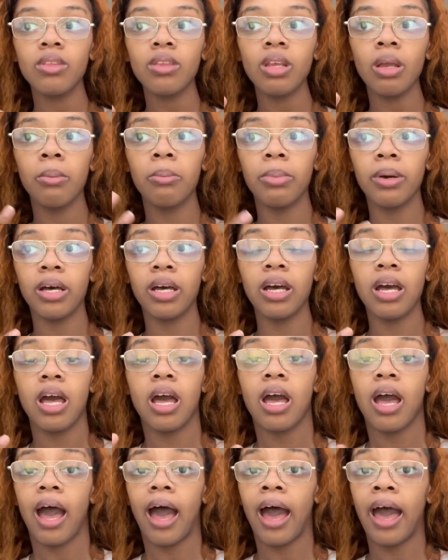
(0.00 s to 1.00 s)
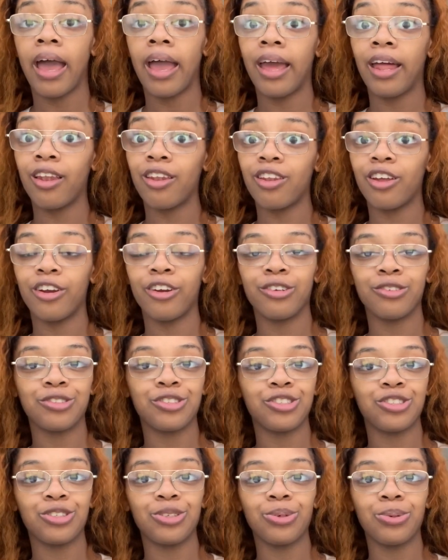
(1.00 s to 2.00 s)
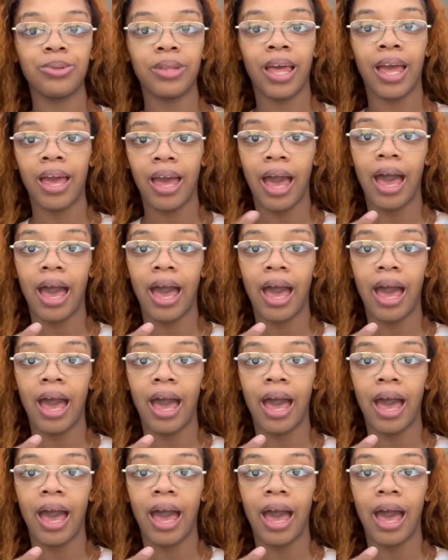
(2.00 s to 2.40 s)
but I had learned soon that